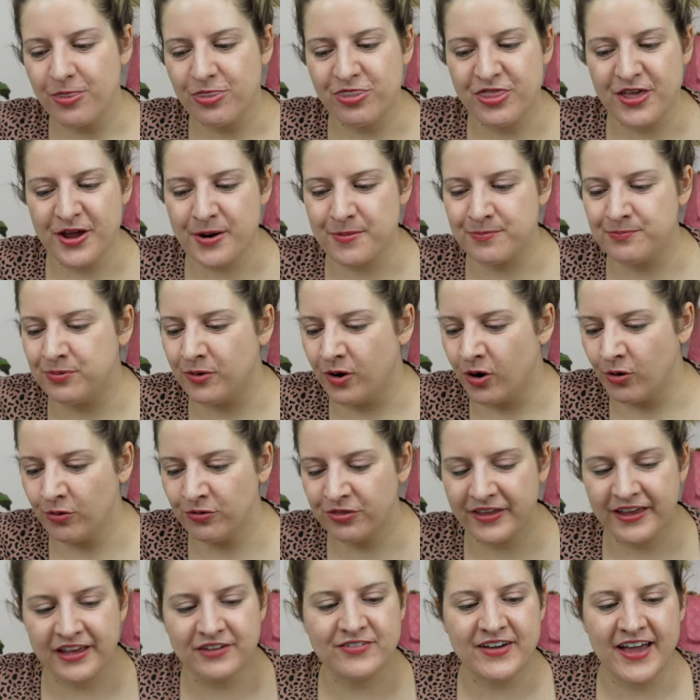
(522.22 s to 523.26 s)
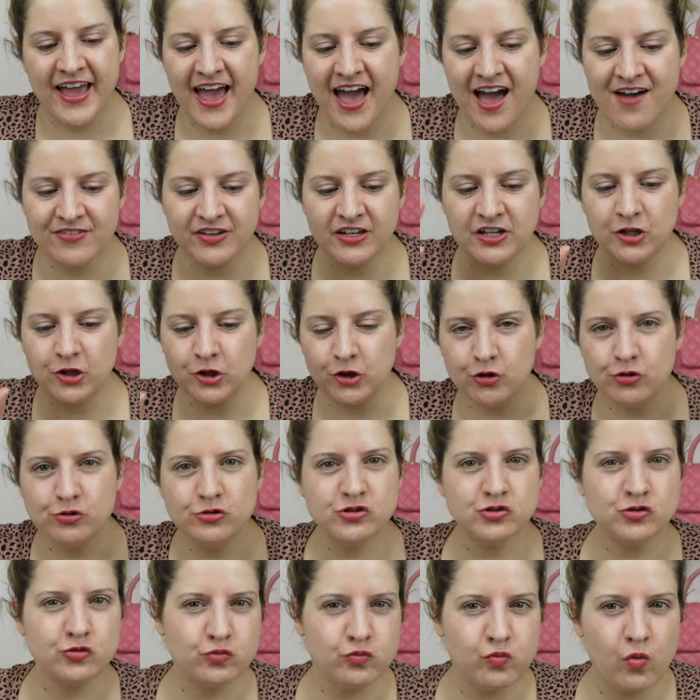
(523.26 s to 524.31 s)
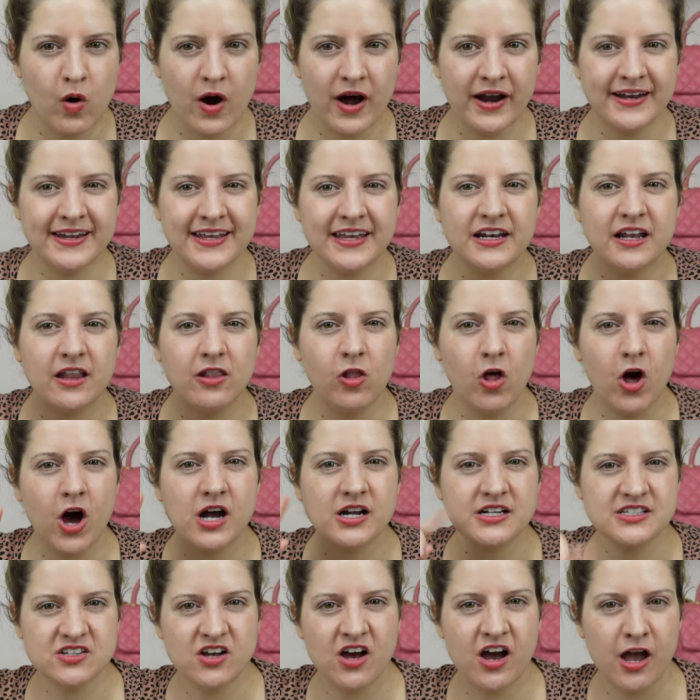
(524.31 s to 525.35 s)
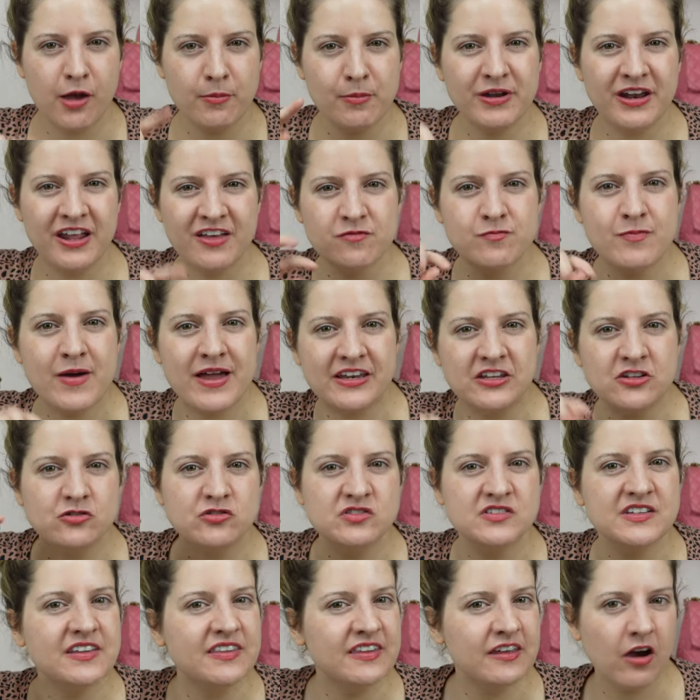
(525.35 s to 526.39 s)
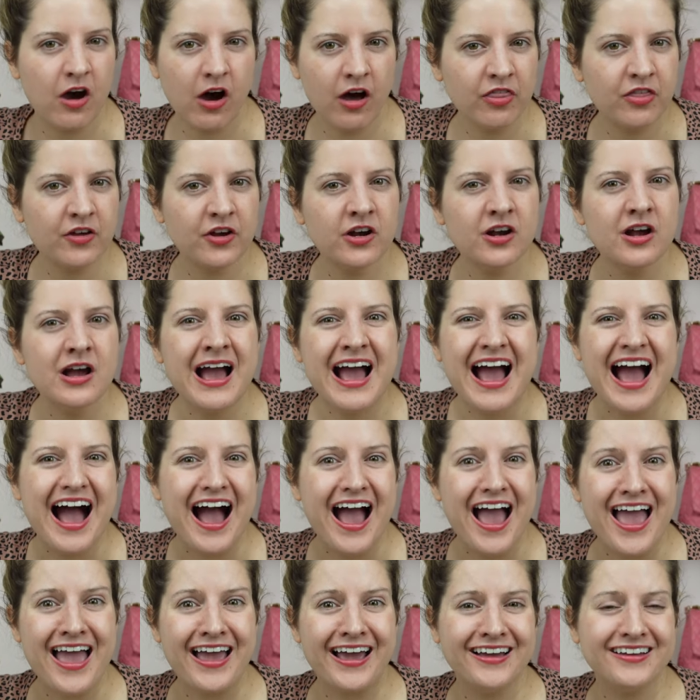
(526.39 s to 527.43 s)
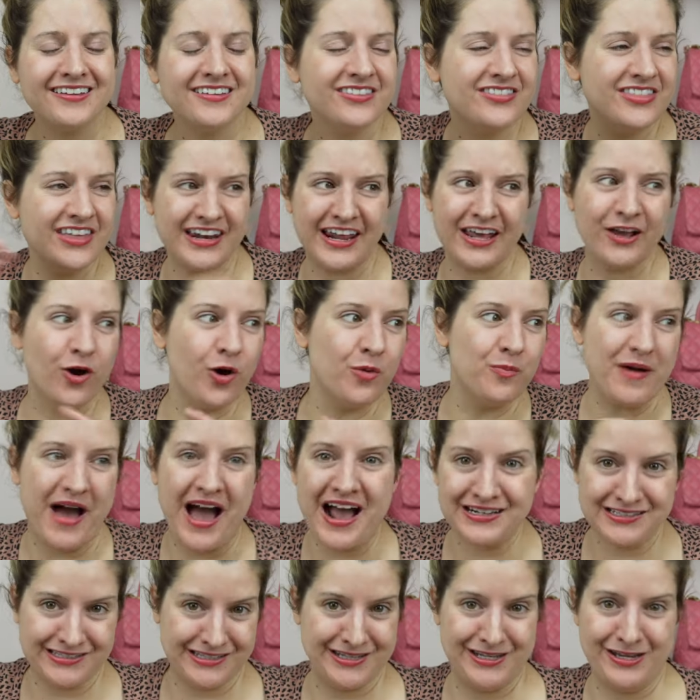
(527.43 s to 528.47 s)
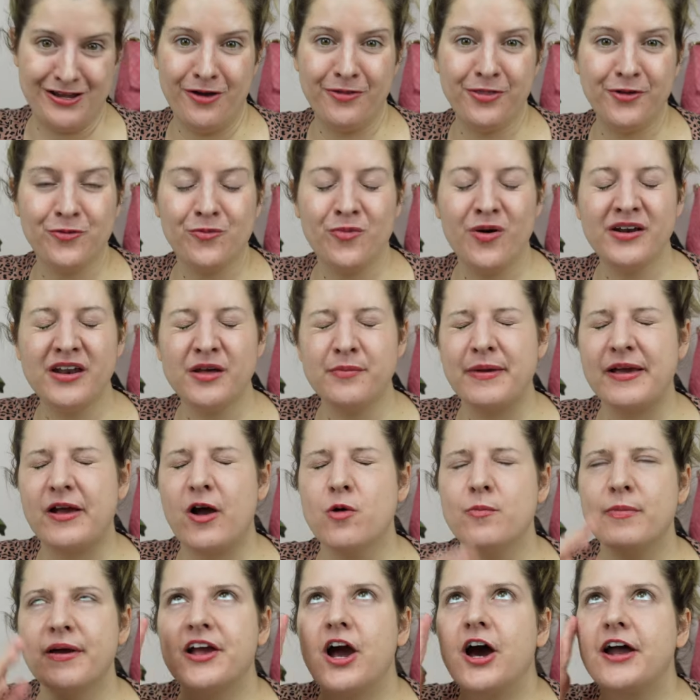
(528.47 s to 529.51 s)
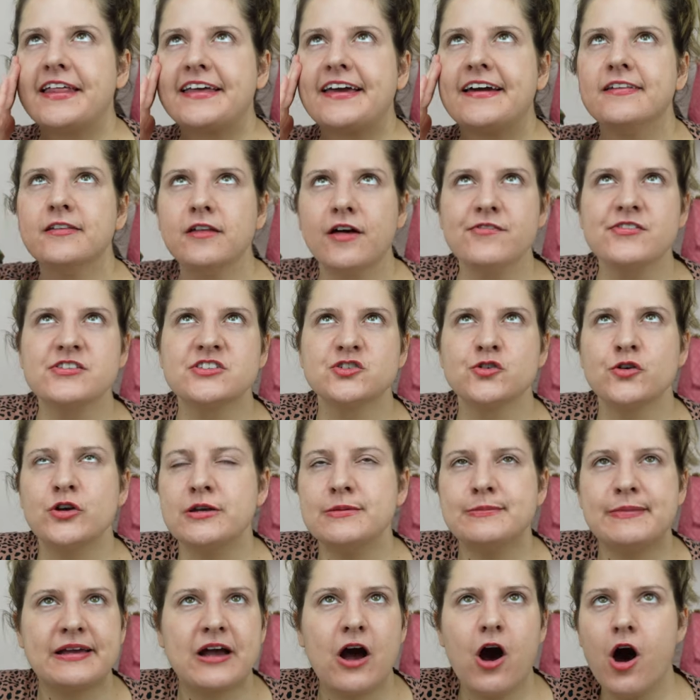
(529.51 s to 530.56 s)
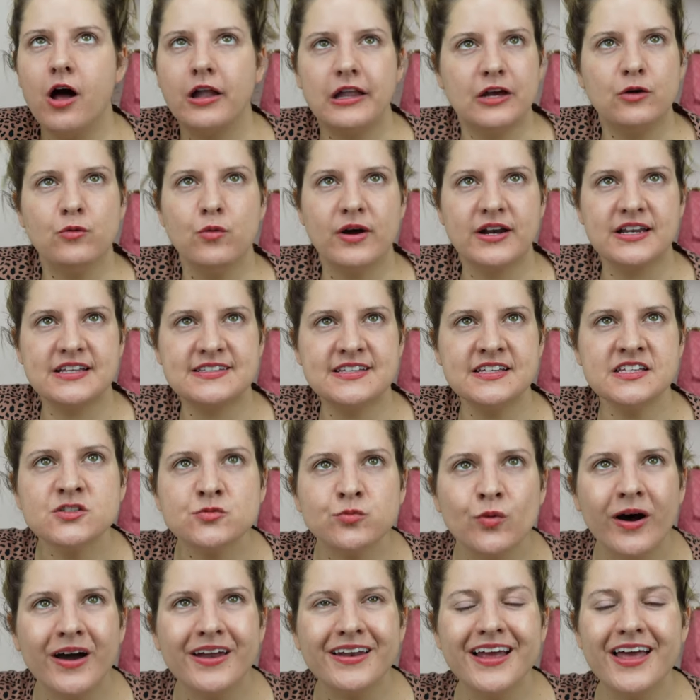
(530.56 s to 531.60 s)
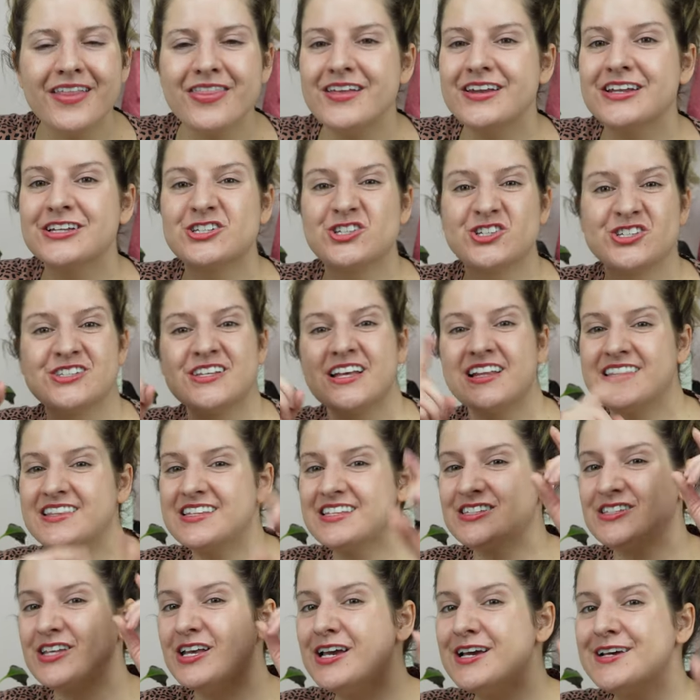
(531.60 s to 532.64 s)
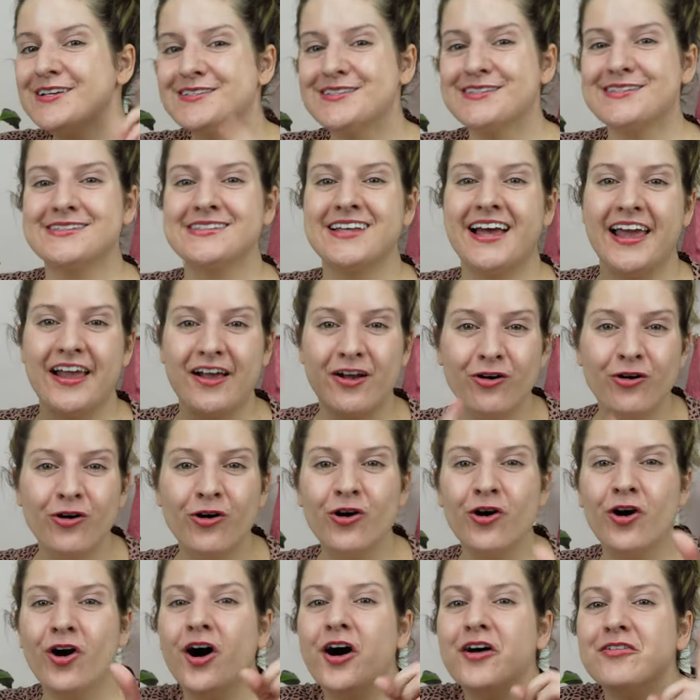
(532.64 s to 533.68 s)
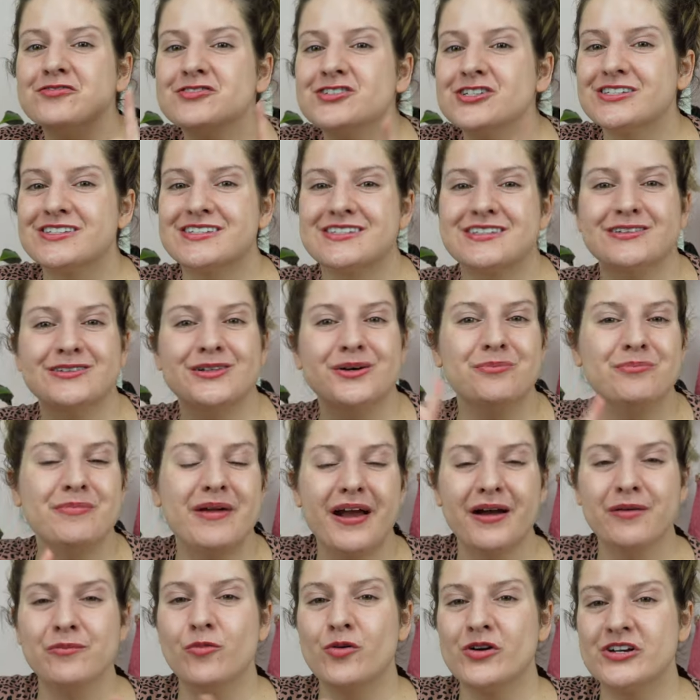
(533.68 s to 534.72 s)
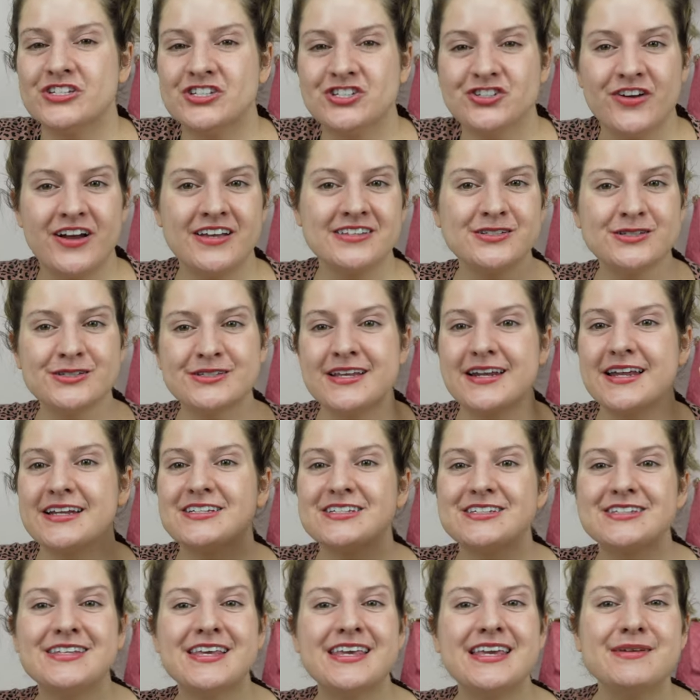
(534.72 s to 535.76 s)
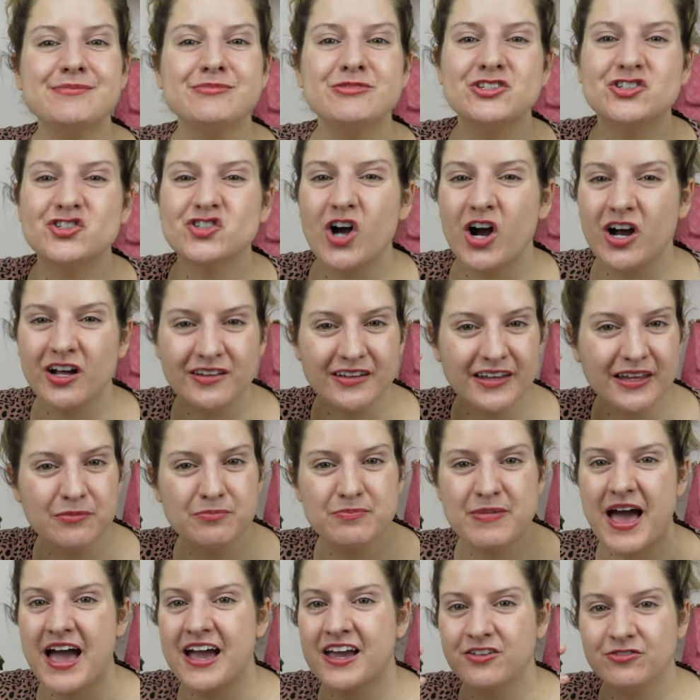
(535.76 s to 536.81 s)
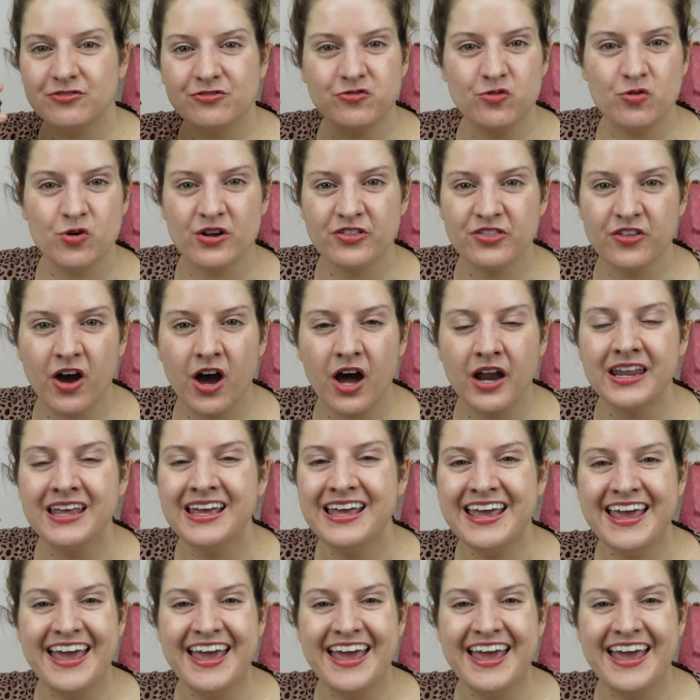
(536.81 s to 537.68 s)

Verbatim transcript: they're both, like if I haven't used one in a long time and I've been using the other, then I go back to the other one. I'm like, oh my God, like I love this cream. Like all I want is this one. And then it's just like this cycle of just La Mer moisturizers that I just keep juggling back and forth on.